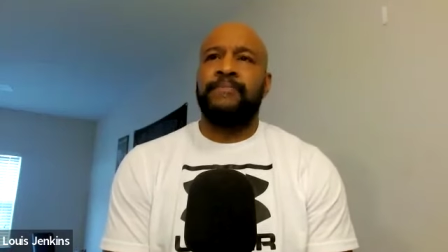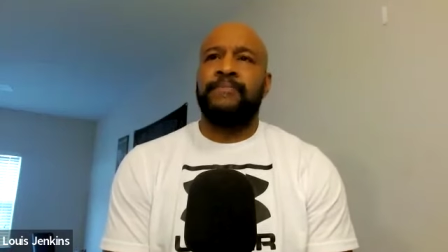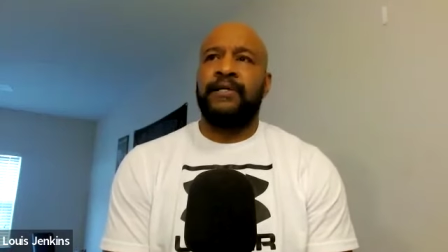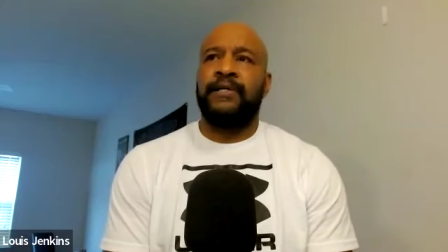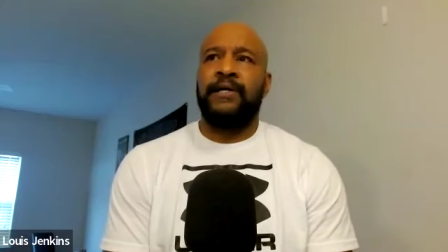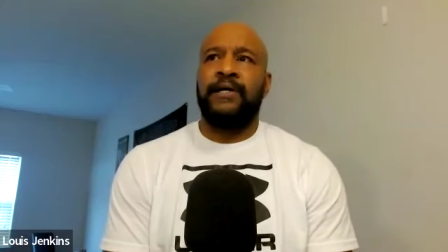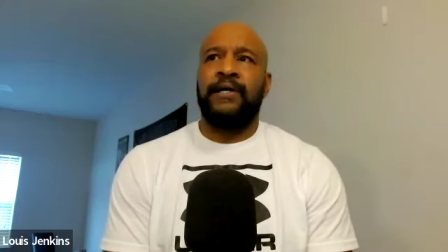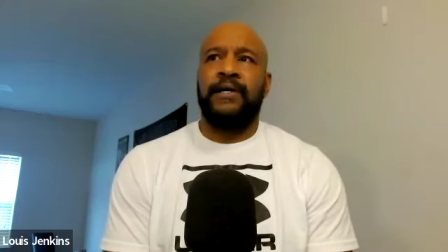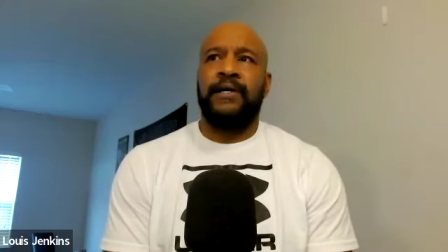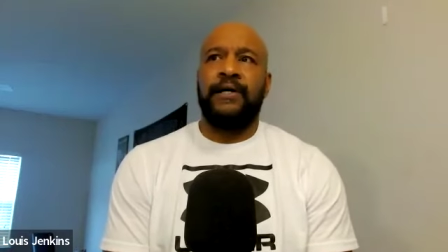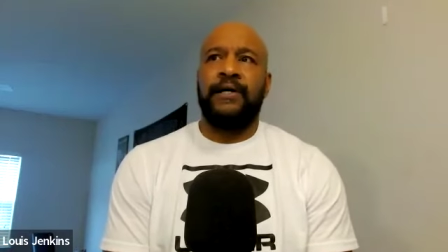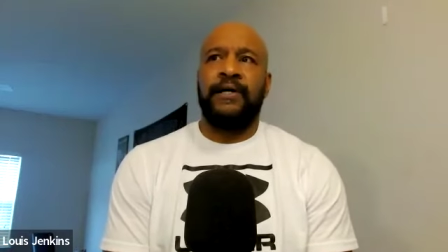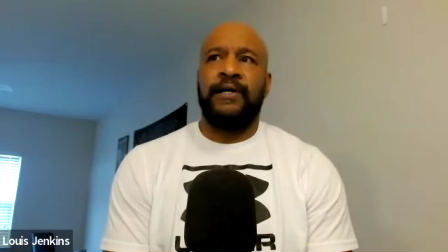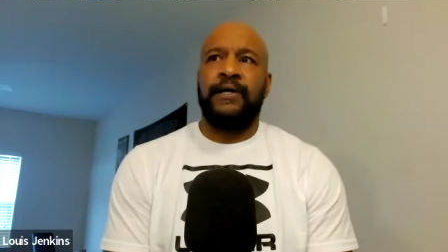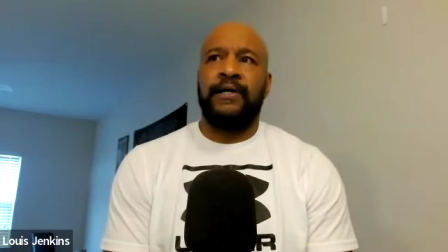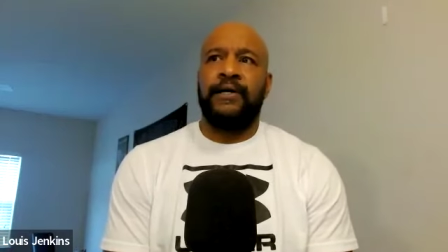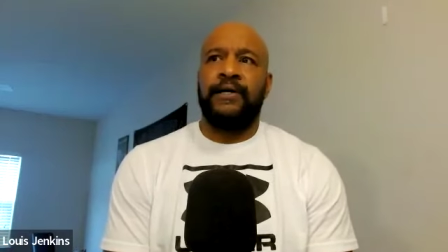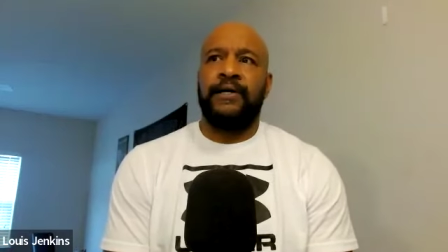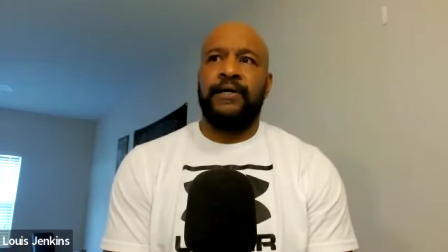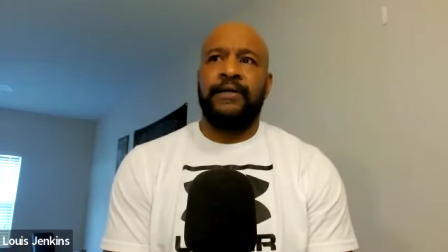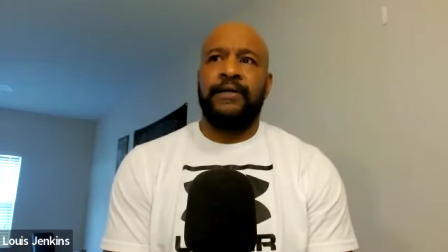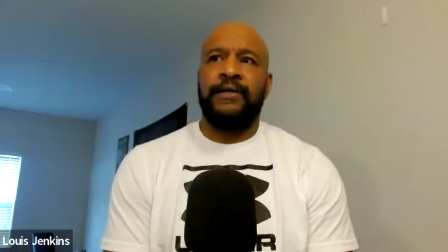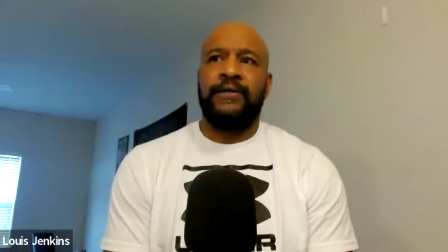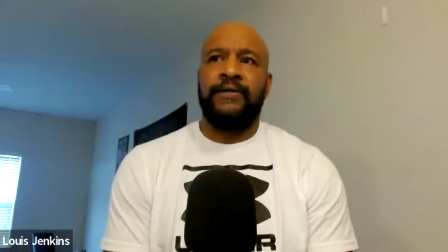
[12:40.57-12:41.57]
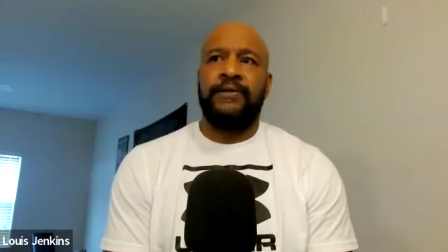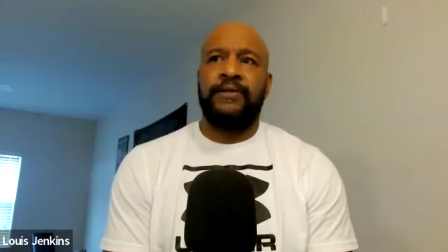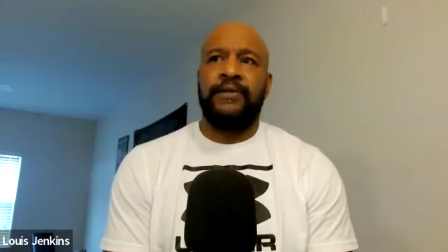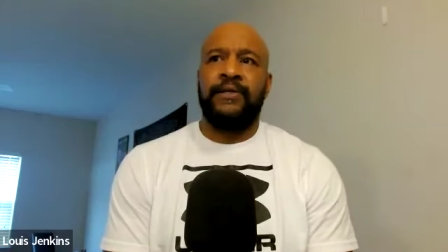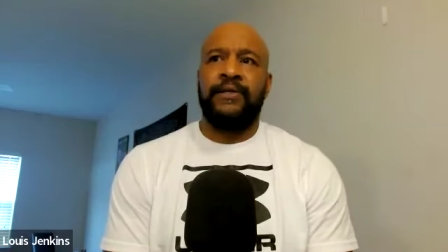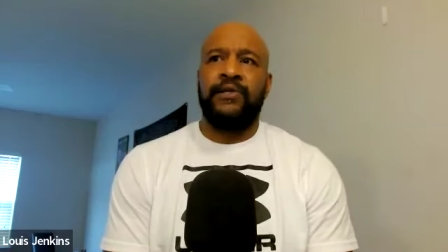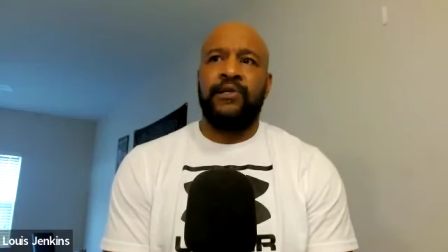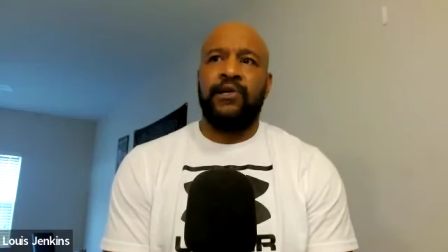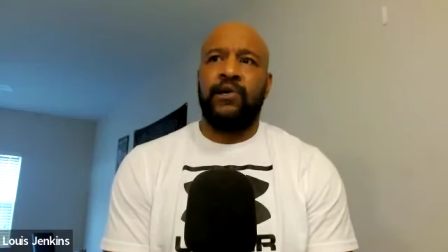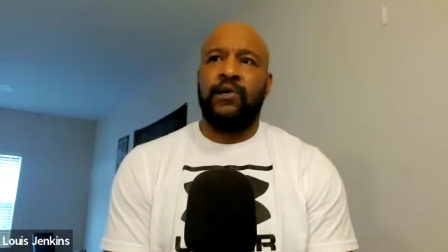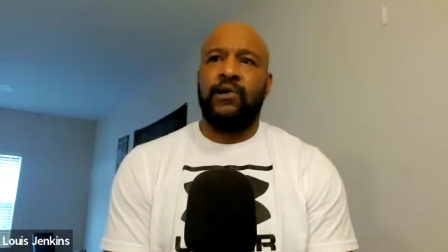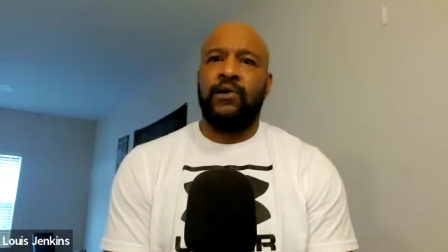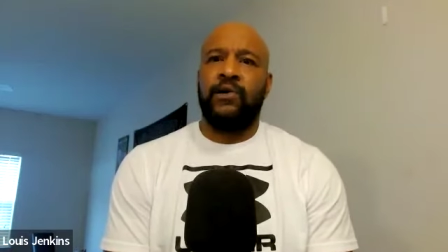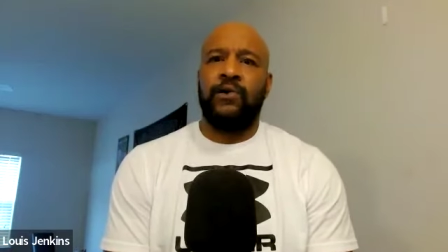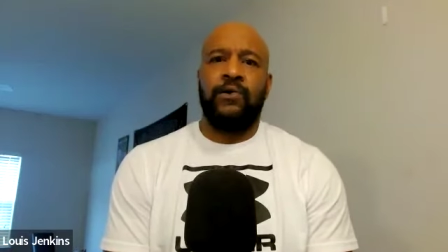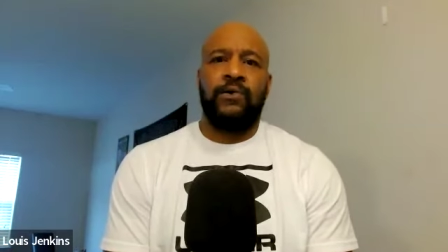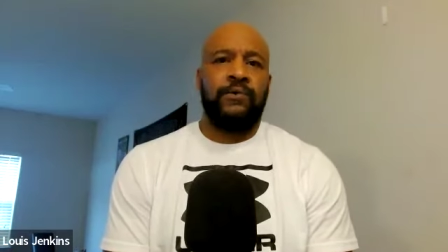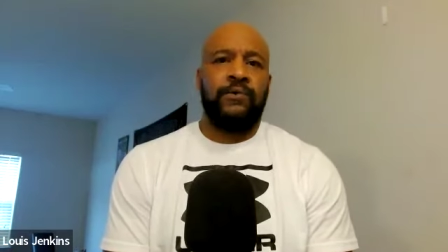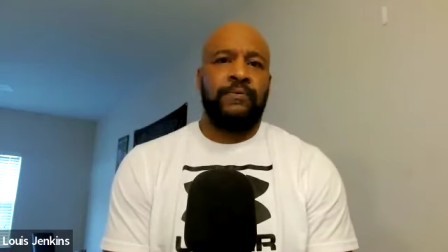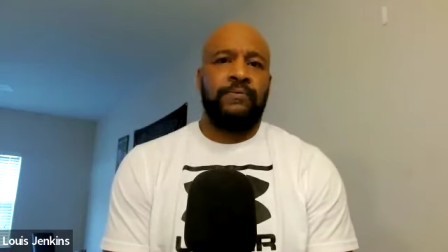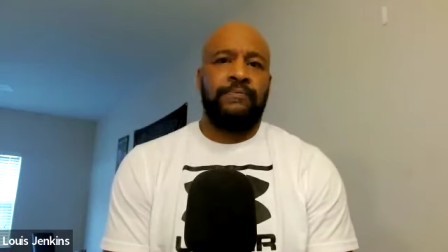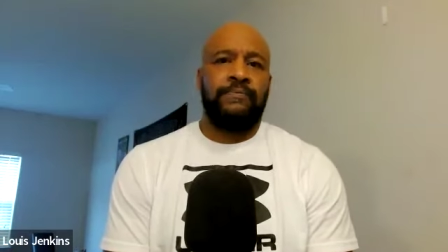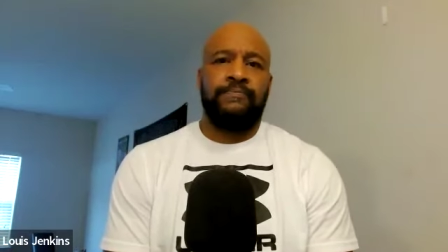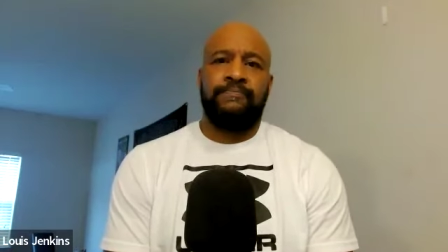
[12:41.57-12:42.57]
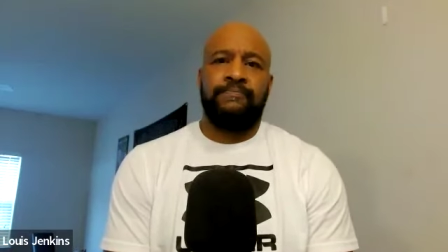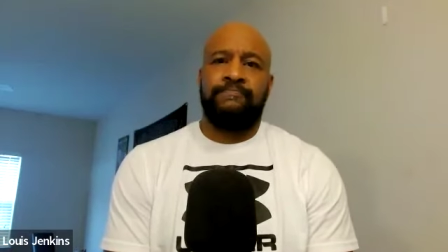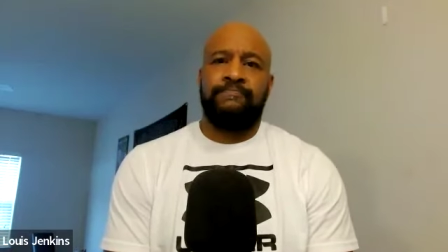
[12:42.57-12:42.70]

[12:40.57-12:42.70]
Uh, you know,